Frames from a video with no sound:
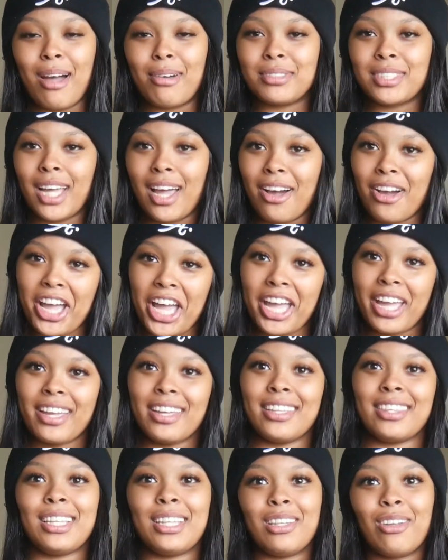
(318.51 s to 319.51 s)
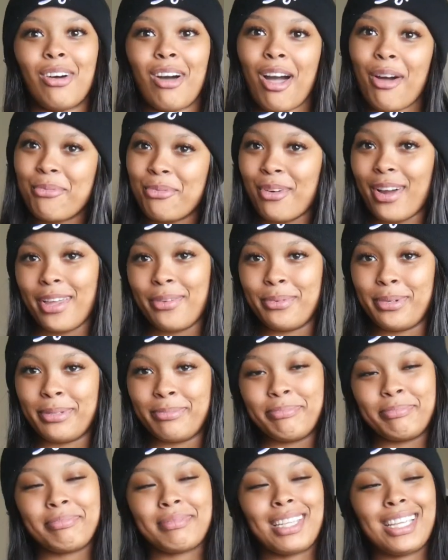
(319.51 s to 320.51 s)
I was like, okay, get the little off-white one.
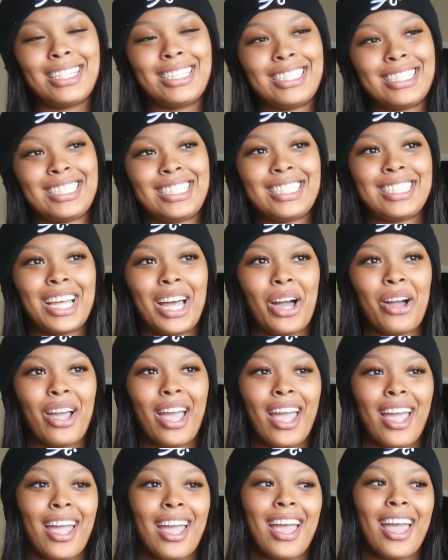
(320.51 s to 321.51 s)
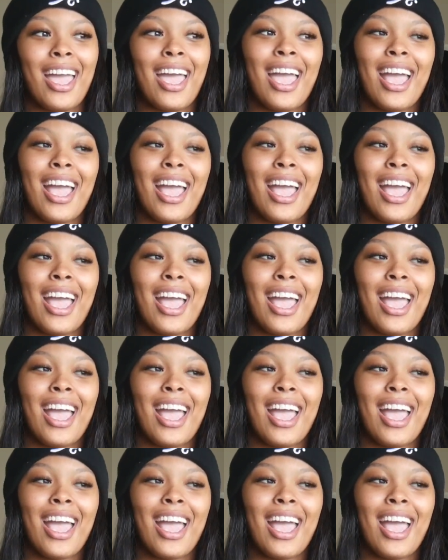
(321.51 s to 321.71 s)
She said, okay.